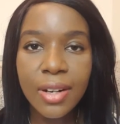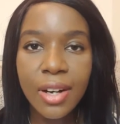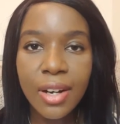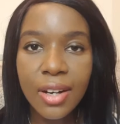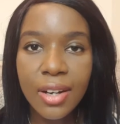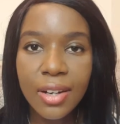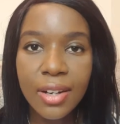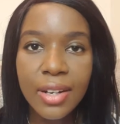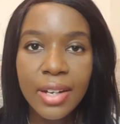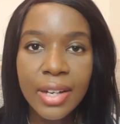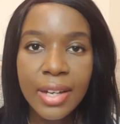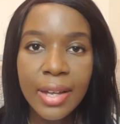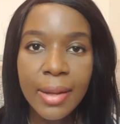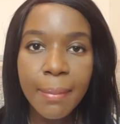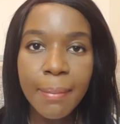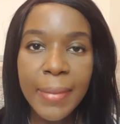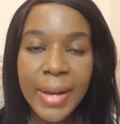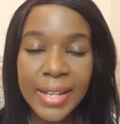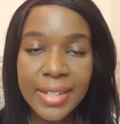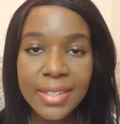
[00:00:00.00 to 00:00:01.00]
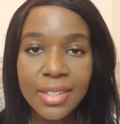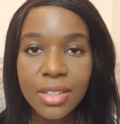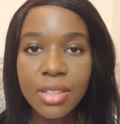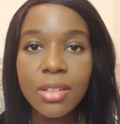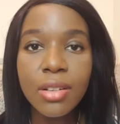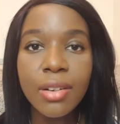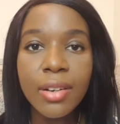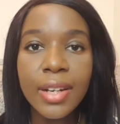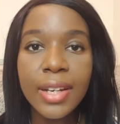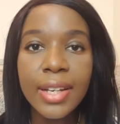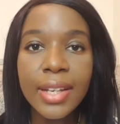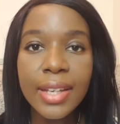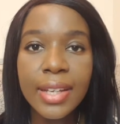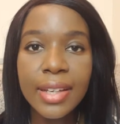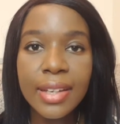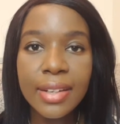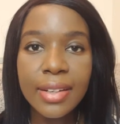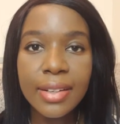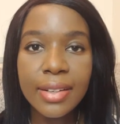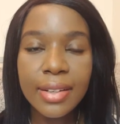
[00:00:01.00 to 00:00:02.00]
are mandatory
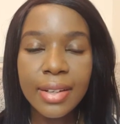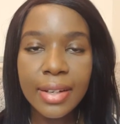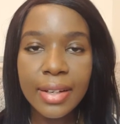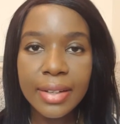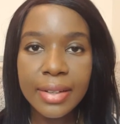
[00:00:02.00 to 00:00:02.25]
in